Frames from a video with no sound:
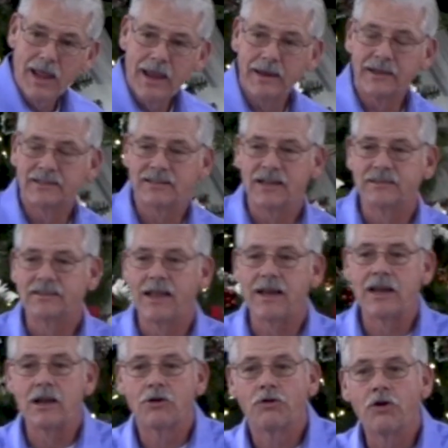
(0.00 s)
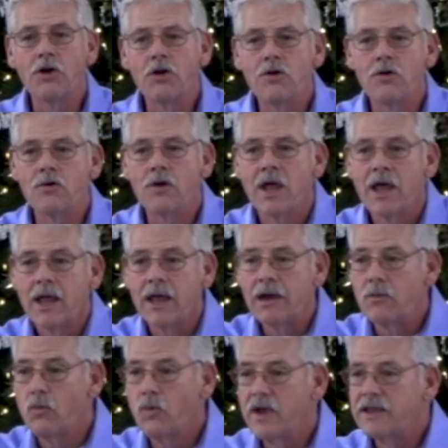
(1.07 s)
and it says that he grew
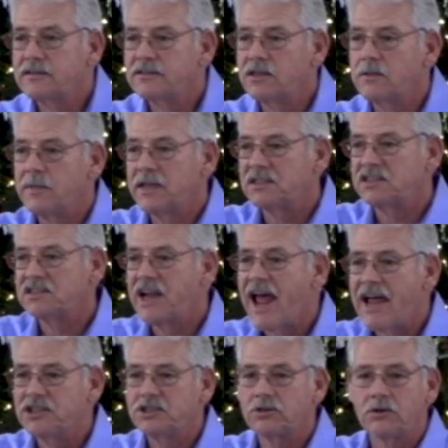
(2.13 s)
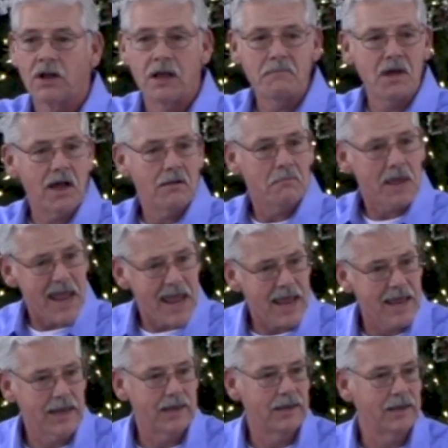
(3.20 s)
in wisdom and stature among
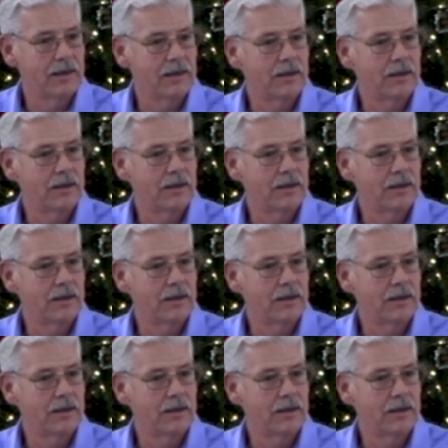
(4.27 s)
men.